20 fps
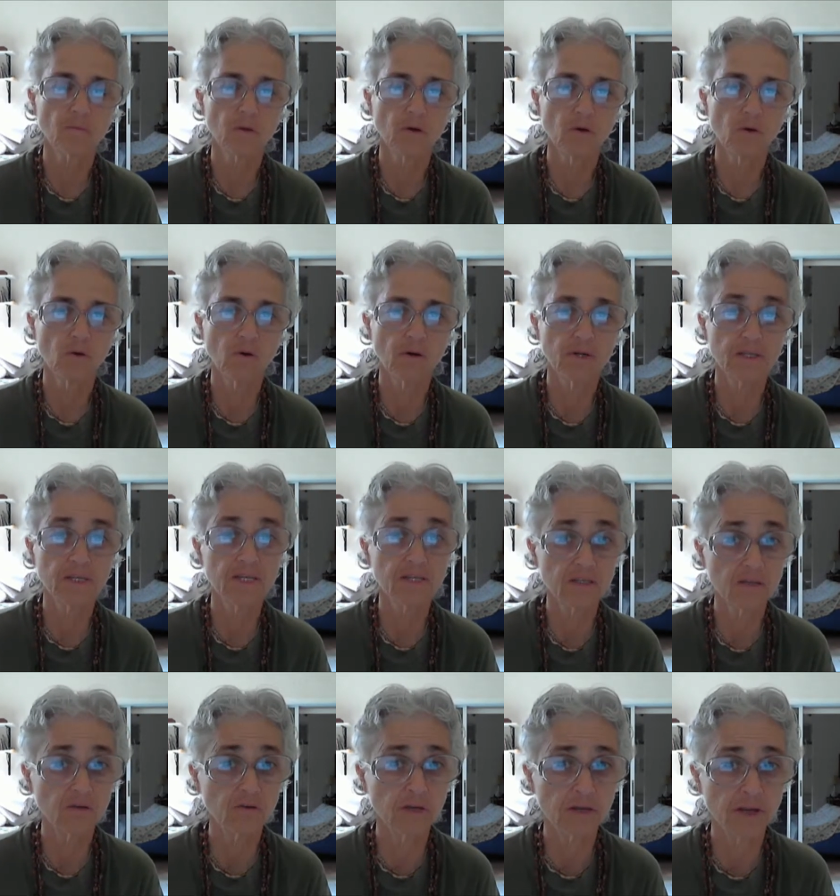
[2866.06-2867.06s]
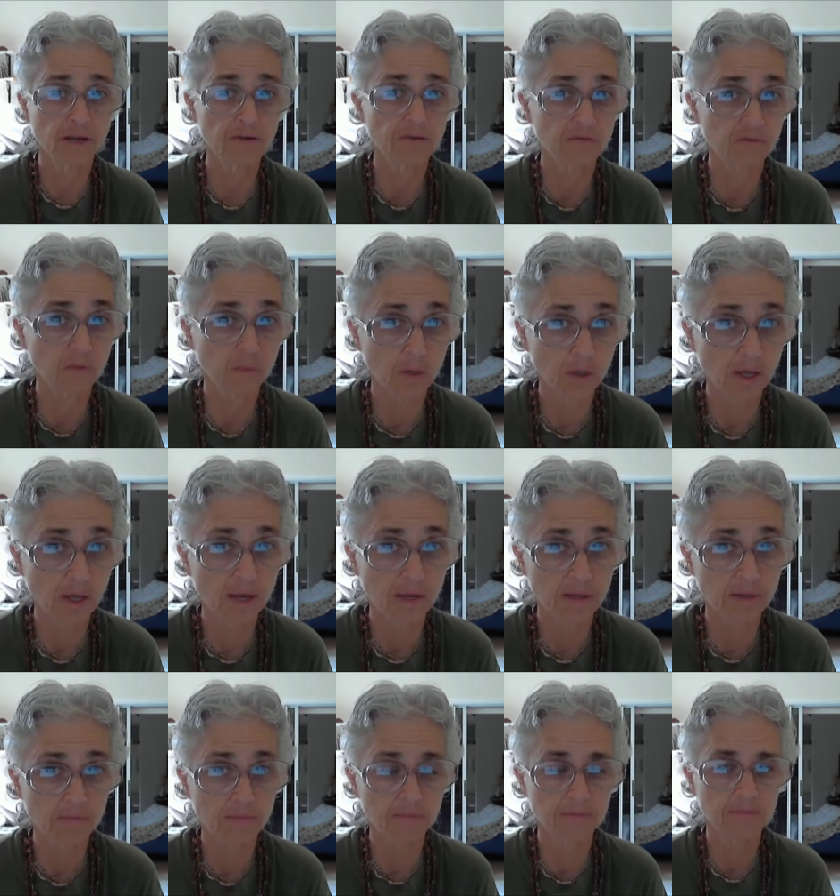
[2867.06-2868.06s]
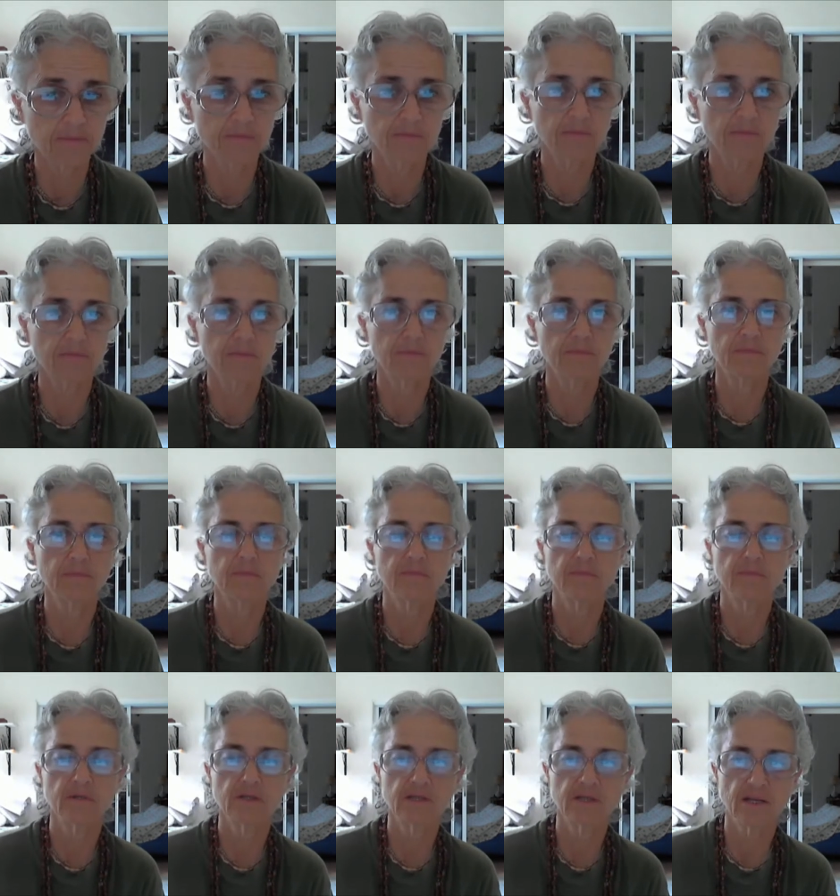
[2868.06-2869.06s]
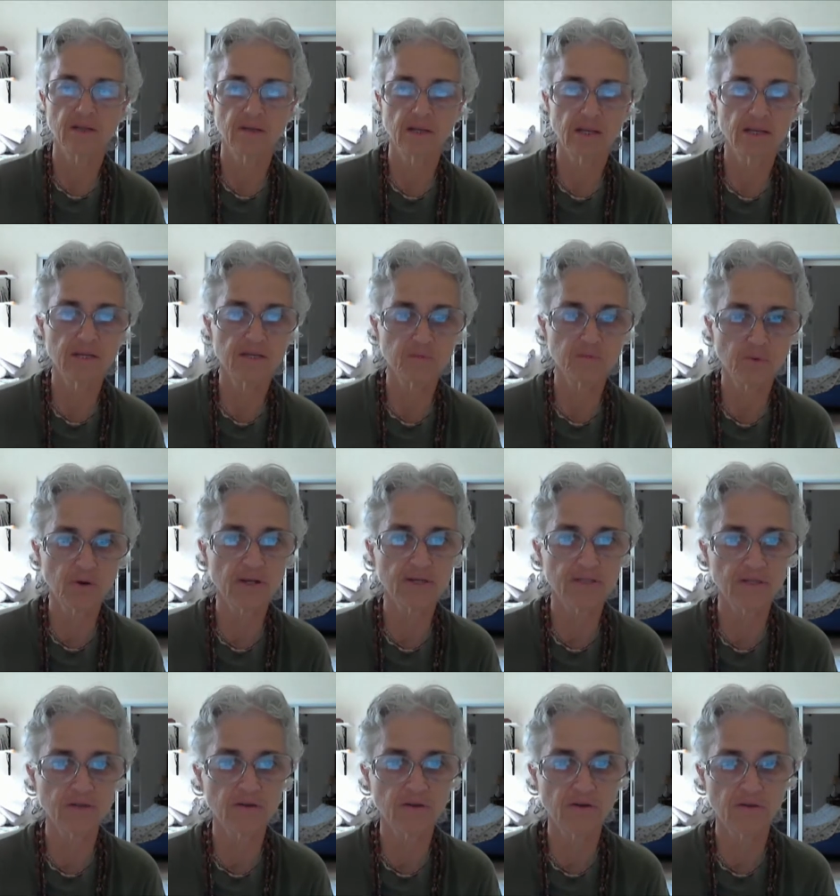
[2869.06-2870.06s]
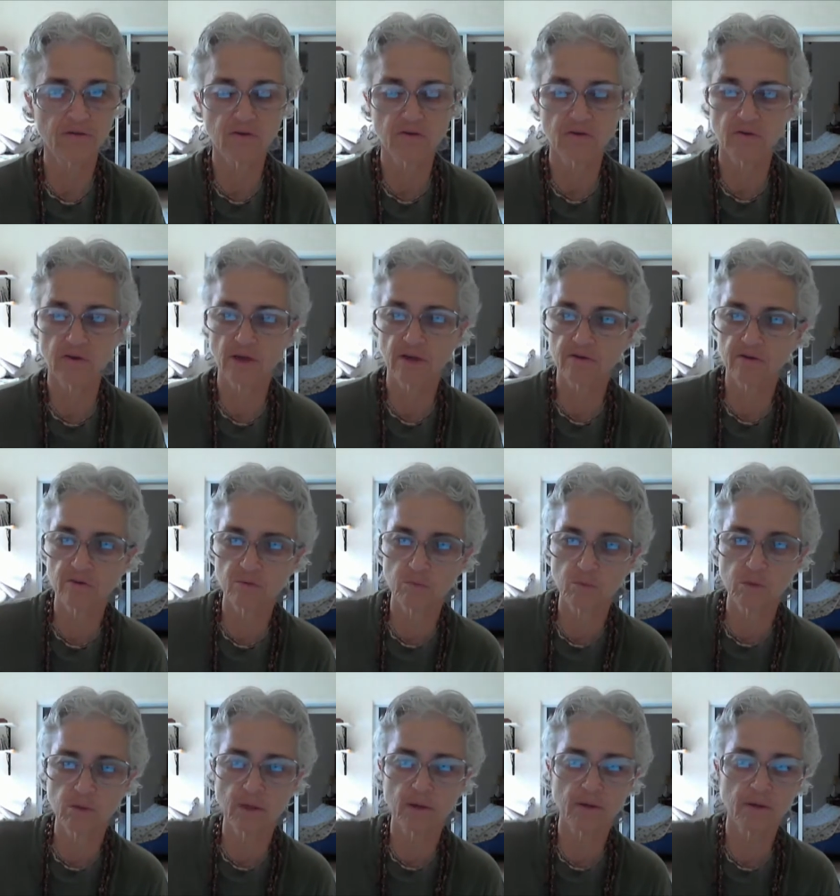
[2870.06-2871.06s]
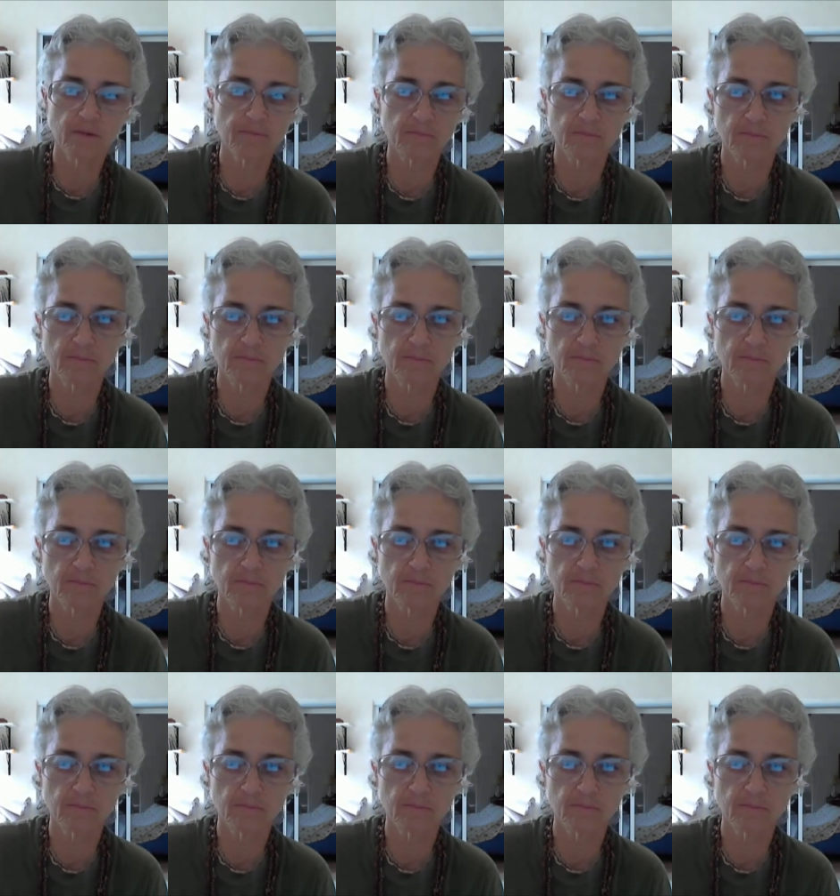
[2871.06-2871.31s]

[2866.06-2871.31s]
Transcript: or at least till the end of the millennium. He said that he's present there till the end of the millennium.